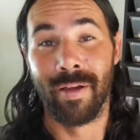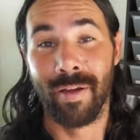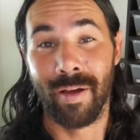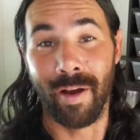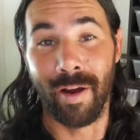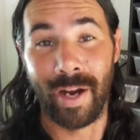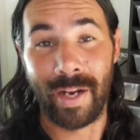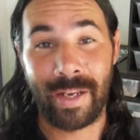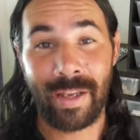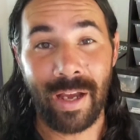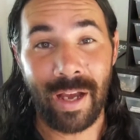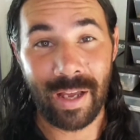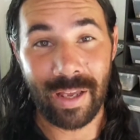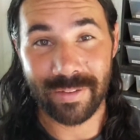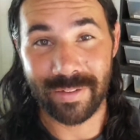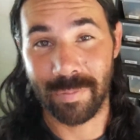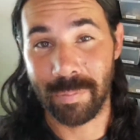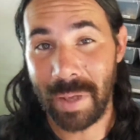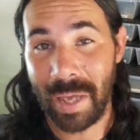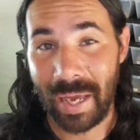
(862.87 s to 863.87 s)
Alright
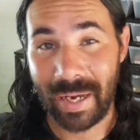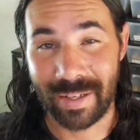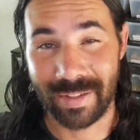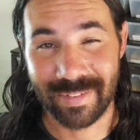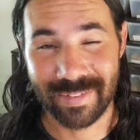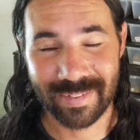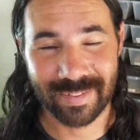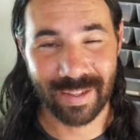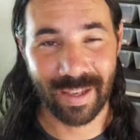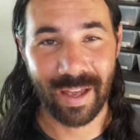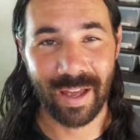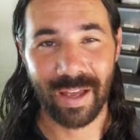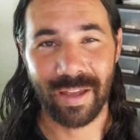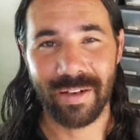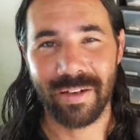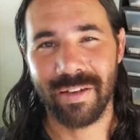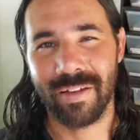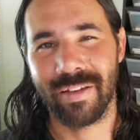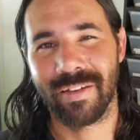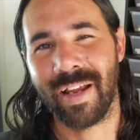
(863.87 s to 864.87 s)
guys, I'm back
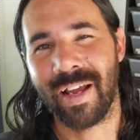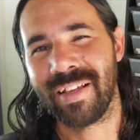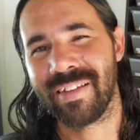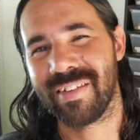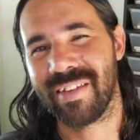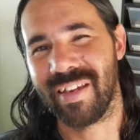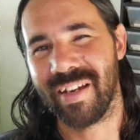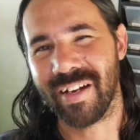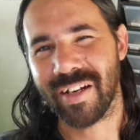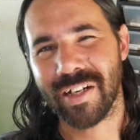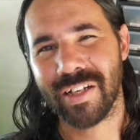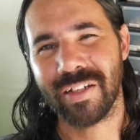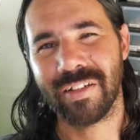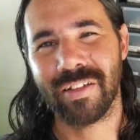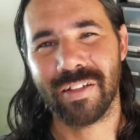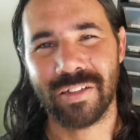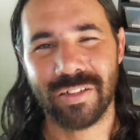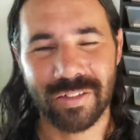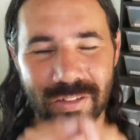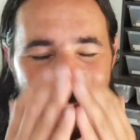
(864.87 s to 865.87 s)
inside. Nice air
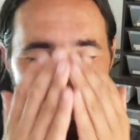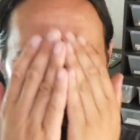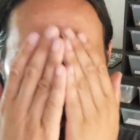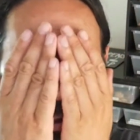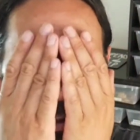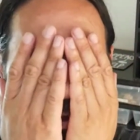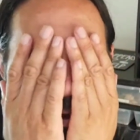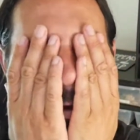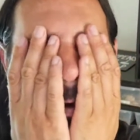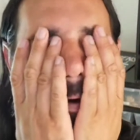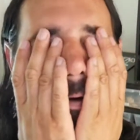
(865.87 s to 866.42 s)
conditioning.